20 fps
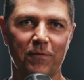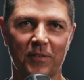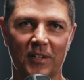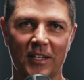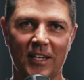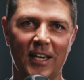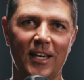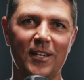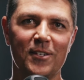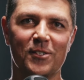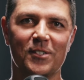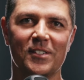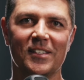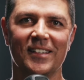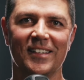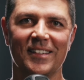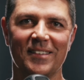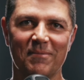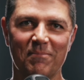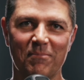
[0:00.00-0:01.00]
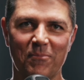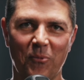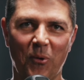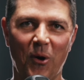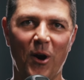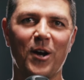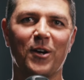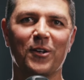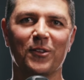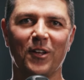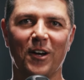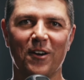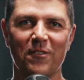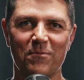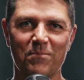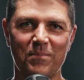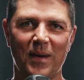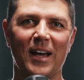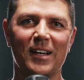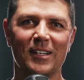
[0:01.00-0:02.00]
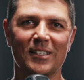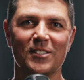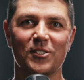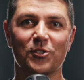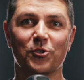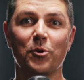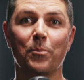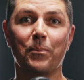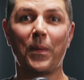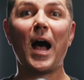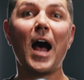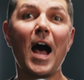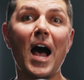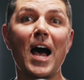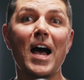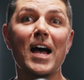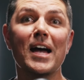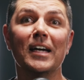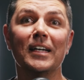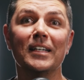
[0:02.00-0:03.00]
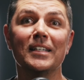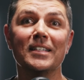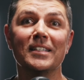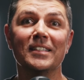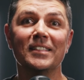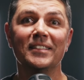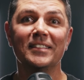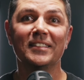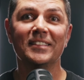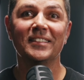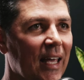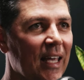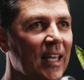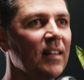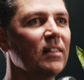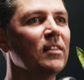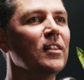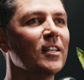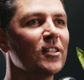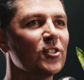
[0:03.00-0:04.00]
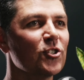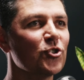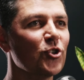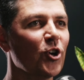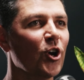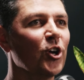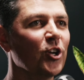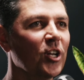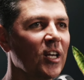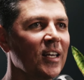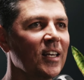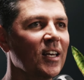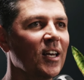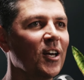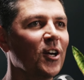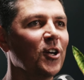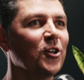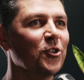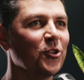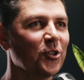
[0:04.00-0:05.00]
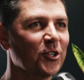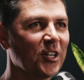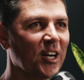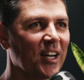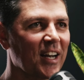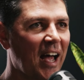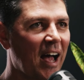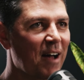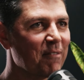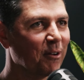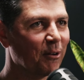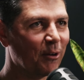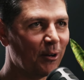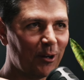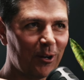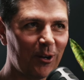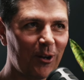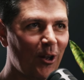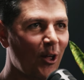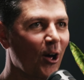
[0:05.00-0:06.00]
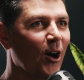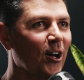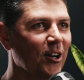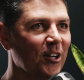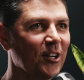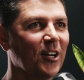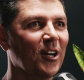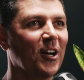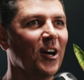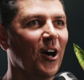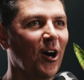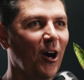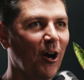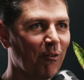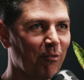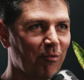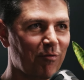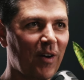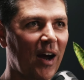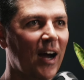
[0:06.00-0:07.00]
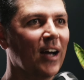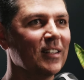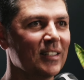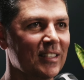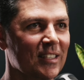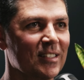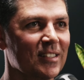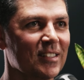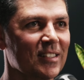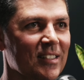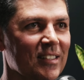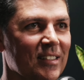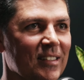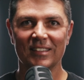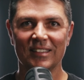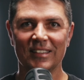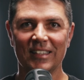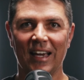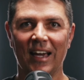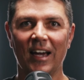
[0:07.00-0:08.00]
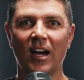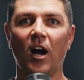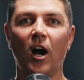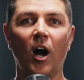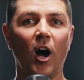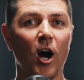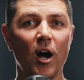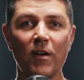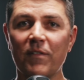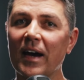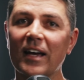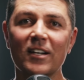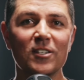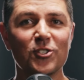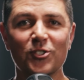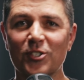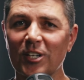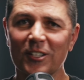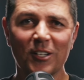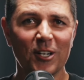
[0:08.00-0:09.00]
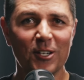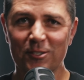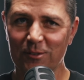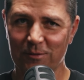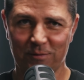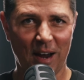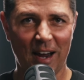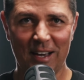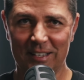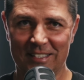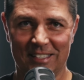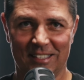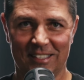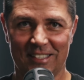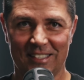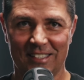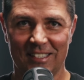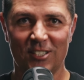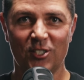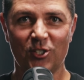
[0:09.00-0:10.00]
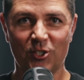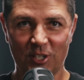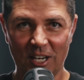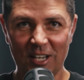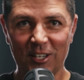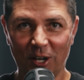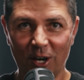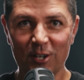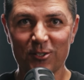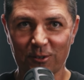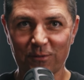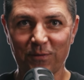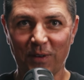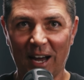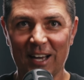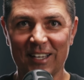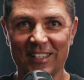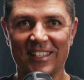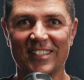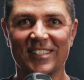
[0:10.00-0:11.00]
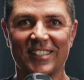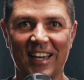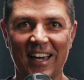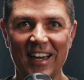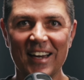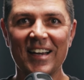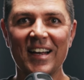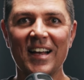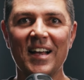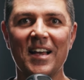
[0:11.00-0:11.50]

kiss work-life balance goodbye. In this journey, you're going to have a lot of failures. Yeah, I've had shitloads of failures, yeah.